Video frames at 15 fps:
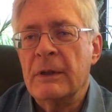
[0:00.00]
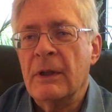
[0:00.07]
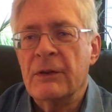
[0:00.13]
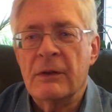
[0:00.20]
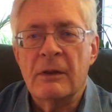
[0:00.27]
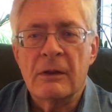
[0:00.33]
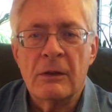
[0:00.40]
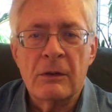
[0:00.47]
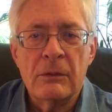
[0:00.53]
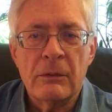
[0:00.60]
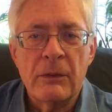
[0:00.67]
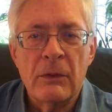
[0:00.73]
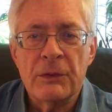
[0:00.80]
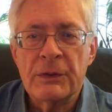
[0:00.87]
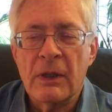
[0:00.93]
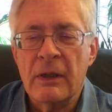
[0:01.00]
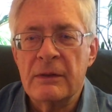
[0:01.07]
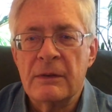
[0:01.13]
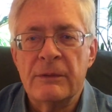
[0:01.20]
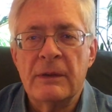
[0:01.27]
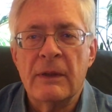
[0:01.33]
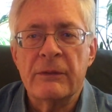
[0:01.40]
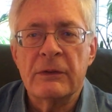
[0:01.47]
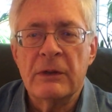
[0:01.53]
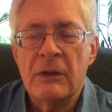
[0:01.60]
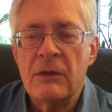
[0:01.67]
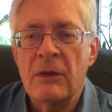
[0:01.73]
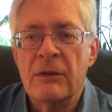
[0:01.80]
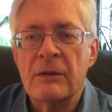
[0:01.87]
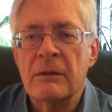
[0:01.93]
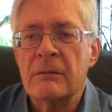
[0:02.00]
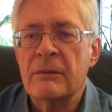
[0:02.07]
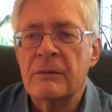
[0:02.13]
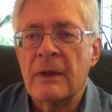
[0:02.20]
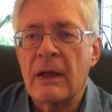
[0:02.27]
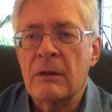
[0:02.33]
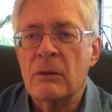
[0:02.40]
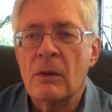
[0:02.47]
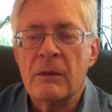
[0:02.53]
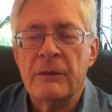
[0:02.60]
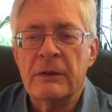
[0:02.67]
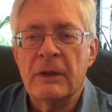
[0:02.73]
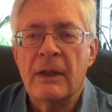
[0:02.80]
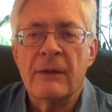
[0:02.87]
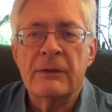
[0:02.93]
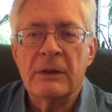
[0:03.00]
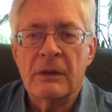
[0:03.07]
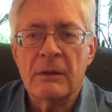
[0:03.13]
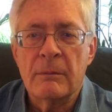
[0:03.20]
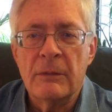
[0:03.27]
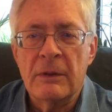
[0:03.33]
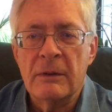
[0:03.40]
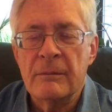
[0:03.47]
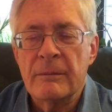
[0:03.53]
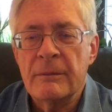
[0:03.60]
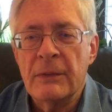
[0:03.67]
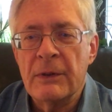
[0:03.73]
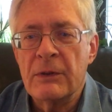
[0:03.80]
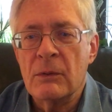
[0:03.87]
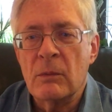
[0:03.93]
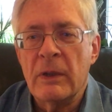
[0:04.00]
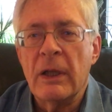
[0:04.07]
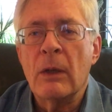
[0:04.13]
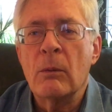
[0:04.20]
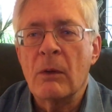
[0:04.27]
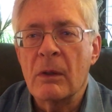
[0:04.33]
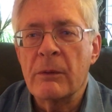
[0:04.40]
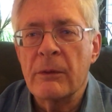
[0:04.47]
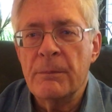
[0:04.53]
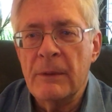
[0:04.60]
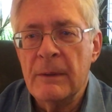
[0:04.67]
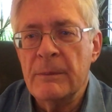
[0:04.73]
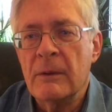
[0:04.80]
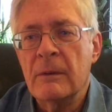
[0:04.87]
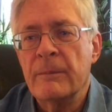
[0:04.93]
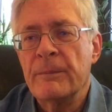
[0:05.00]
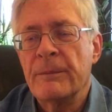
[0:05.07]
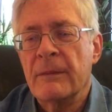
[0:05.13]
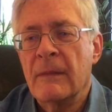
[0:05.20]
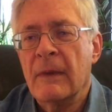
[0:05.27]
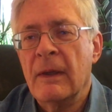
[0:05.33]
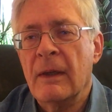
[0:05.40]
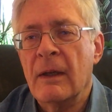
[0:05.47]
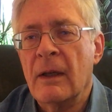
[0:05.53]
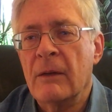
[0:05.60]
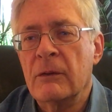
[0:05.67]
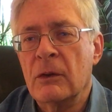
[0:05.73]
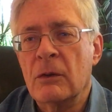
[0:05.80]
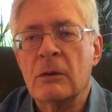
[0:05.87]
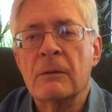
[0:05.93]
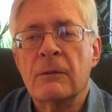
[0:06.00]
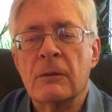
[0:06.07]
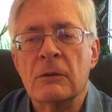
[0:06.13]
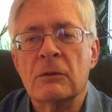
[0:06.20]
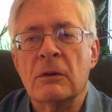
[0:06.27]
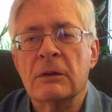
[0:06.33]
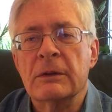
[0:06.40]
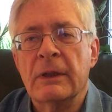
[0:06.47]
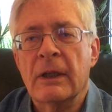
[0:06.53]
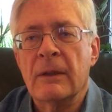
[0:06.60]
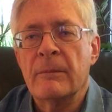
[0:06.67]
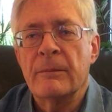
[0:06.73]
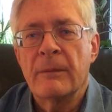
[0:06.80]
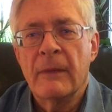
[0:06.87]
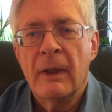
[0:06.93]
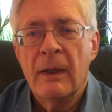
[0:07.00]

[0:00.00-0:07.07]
doesn't include those kinds of definitions of how often you have to come in. It's the way I work with people that I've learned for a long time.